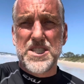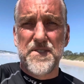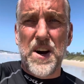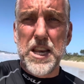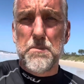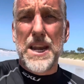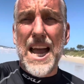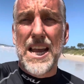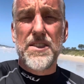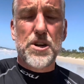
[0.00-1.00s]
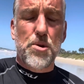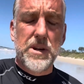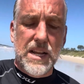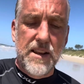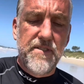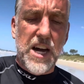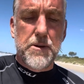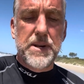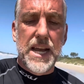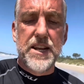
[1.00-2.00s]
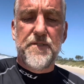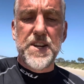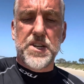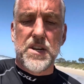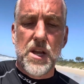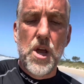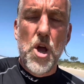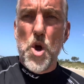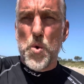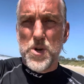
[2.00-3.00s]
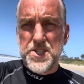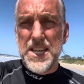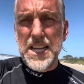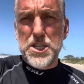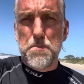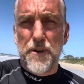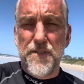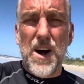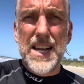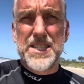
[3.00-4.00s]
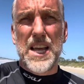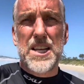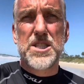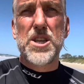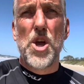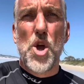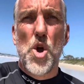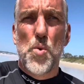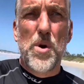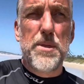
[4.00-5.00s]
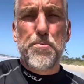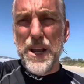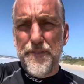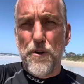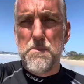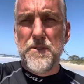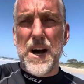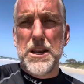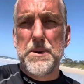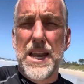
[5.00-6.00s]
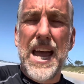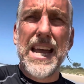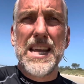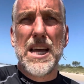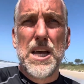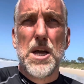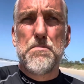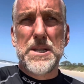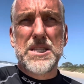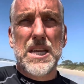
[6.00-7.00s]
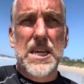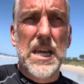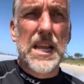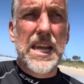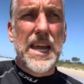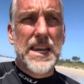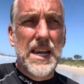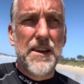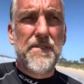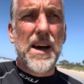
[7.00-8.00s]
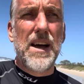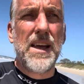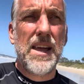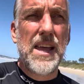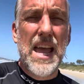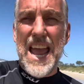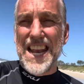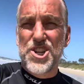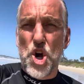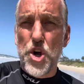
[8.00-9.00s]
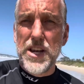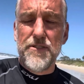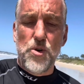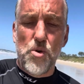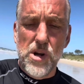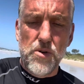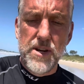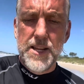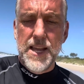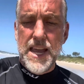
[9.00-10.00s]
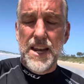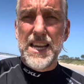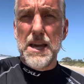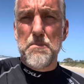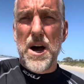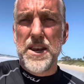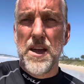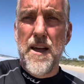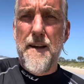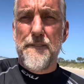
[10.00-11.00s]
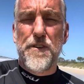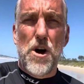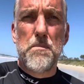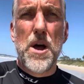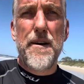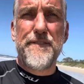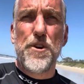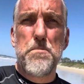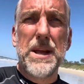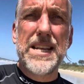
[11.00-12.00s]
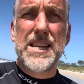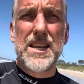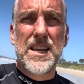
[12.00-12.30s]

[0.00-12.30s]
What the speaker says: vitamin A and they're chronically vitamin A deficient, whereas nature provides us with preformed vitamin A, particularly in liver and cod liver oil. And I get mine from fermented